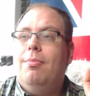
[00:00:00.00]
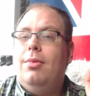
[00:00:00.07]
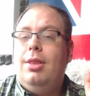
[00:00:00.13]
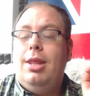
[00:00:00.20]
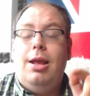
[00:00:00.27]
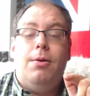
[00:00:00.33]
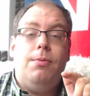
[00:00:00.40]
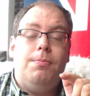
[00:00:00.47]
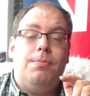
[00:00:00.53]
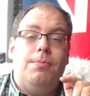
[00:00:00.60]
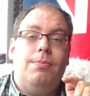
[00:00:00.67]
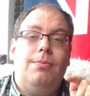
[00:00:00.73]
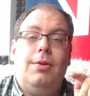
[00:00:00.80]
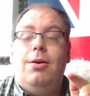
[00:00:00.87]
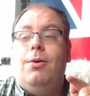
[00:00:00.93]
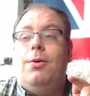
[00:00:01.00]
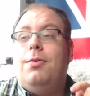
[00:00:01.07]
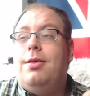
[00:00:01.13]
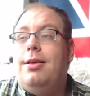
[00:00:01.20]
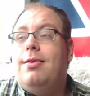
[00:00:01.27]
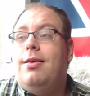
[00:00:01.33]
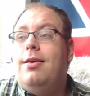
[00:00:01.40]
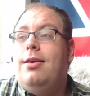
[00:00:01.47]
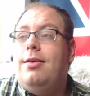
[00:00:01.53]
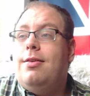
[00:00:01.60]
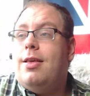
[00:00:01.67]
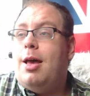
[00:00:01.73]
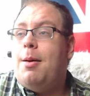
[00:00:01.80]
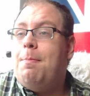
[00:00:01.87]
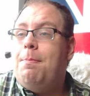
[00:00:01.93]
Now, of course, this
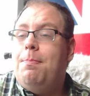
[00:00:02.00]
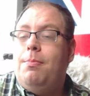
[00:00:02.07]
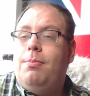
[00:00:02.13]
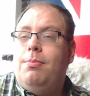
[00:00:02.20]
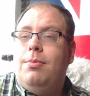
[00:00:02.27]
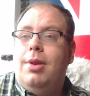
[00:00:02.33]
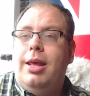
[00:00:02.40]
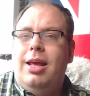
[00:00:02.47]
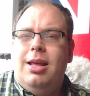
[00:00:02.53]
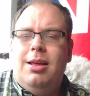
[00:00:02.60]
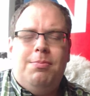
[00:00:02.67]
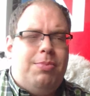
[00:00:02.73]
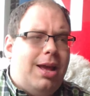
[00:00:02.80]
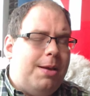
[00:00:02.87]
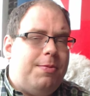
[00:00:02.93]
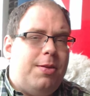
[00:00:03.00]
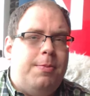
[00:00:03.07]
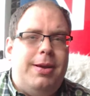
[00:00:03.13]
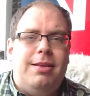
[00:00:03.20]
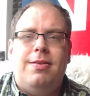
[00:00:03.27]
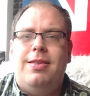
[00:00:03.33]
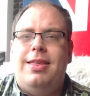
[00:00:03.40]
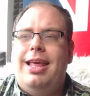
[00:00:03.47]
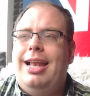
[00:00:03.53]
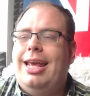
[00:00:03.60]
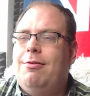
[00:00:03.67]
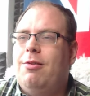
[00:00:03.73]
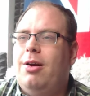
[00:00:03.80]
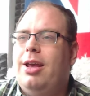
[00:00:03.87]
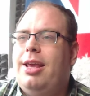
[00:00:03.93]
is perhaps a bit
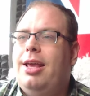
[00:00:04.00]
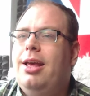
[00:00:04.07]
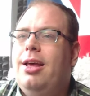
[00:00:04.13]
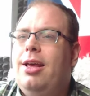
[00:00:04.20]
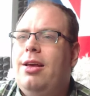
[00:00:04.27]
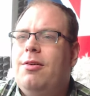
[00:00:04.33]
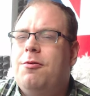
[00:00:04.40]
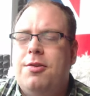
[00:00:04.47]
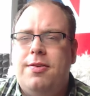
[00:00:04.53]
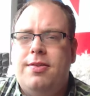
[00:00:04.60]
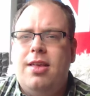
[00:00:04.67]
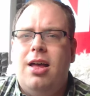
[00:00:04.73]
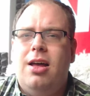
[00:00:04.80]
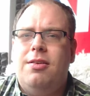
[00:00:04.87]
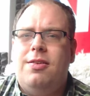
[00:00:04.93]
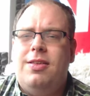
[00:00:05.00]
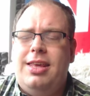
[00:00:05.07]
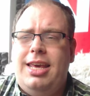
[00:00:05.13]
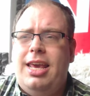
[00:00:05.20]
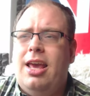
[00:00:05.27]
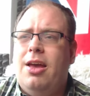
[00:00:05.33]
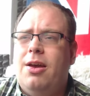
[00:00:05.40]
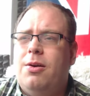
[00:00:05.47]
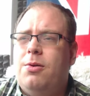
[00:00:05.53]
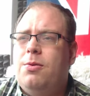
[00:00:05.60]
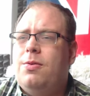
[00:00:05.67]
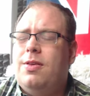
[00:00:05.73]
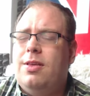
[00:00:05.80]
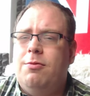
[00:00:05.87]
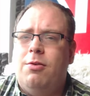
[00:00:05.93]
silly, right? For a start,
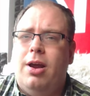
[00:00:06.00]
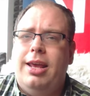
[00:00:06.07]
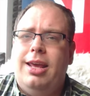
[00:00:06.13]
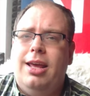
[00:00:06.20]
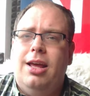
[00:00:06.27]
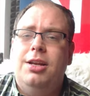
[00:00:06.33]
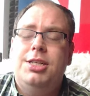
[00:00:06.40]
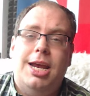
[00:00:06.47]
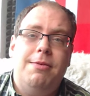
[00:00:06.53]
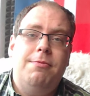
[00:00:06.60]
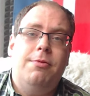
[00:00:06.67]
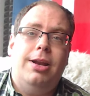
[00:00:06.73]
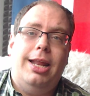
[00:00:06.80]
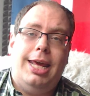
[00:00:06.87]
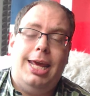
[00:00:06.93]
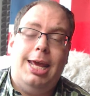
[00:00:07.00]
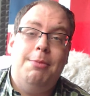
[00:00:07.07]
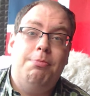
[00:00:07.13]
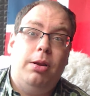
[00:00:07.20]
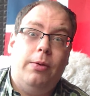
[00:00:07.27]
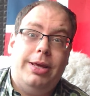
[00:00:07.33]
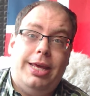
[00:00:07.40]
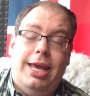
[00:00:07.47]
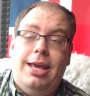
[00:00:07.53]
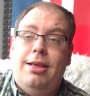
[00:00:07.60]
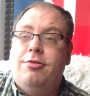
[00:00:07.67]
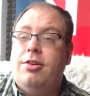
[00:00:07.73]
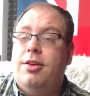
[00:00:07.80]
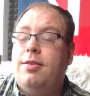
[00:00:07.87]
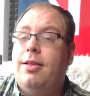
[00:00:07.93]
CEOs, right, are generally employees
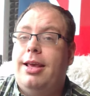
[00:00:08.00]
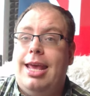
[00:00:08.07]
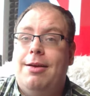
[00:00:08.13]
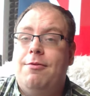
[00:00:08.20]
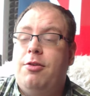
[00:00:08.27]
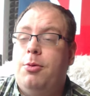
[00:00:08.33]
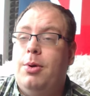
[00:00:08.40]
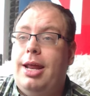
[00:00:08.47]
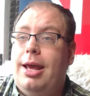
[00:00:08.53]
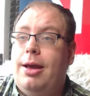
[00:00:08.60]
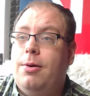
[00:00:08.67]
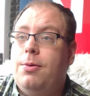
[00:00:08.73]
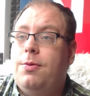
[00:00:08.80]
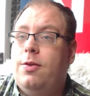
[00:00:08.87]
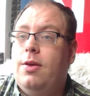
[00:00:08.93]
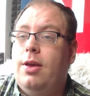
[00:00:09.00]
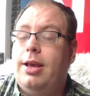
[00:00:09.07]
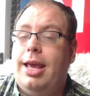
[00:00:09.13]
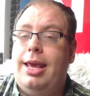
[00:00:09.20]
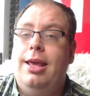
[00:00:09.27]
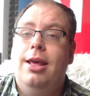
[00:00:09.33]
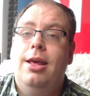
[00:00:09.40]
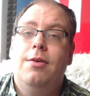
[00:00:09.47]
just like everyone else, okay?